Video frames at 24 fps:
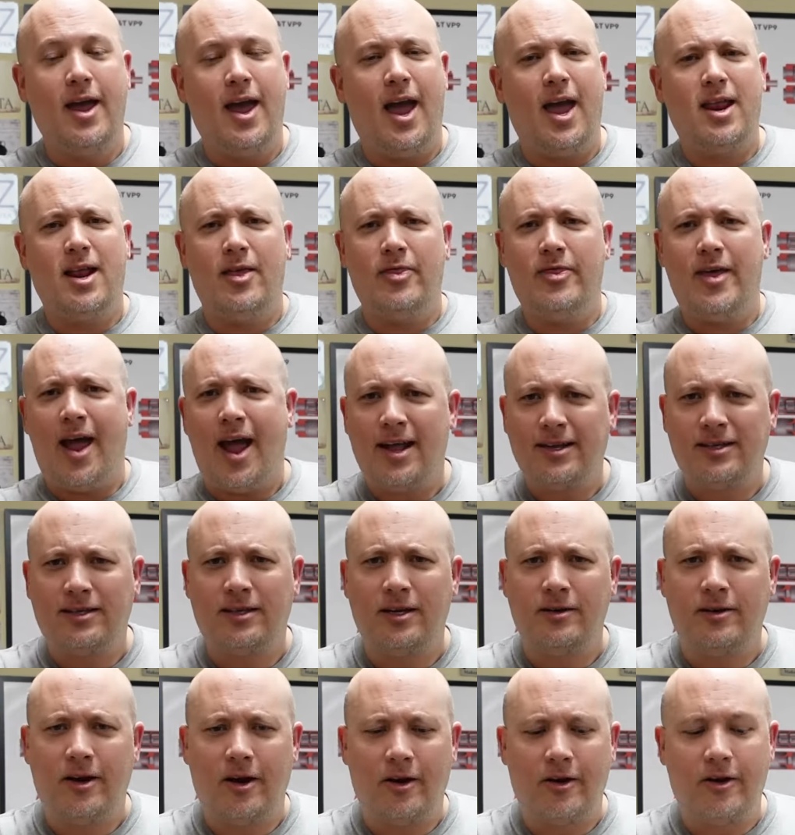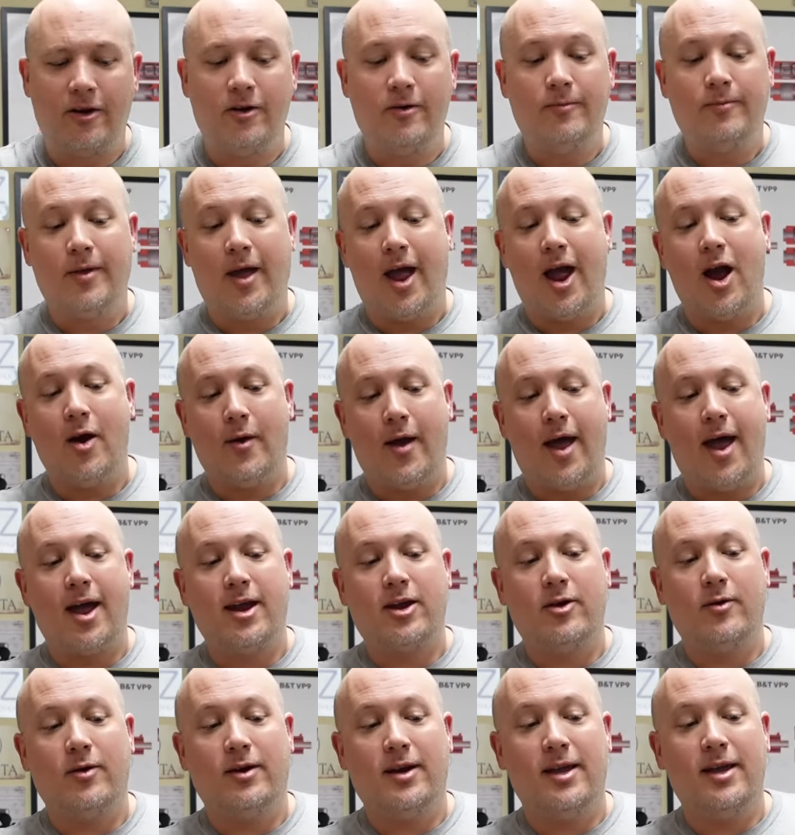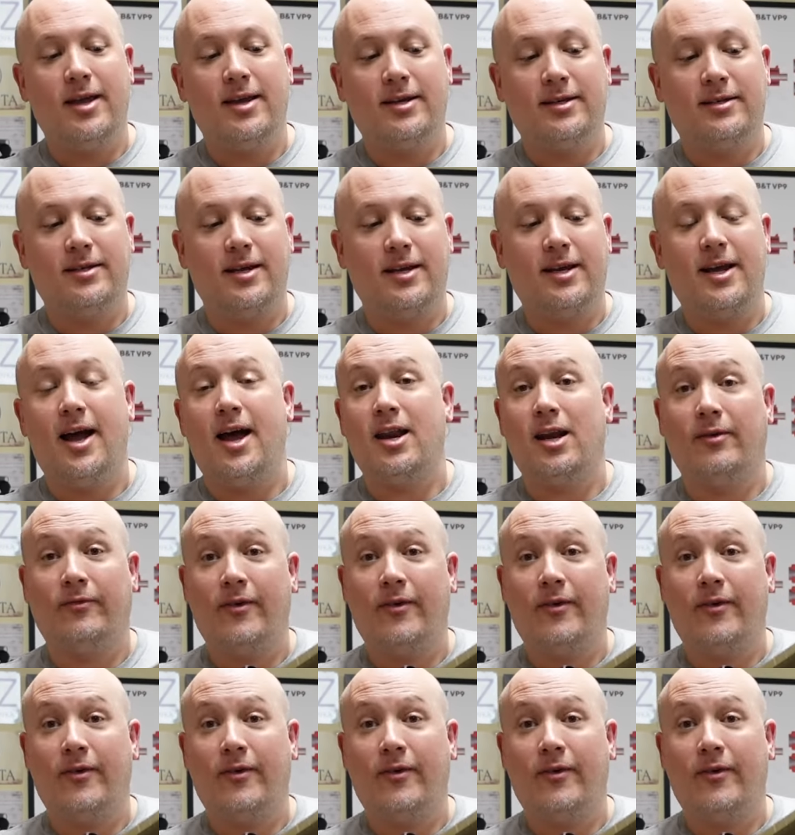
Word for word: And in that scenario, how accurate is the gun?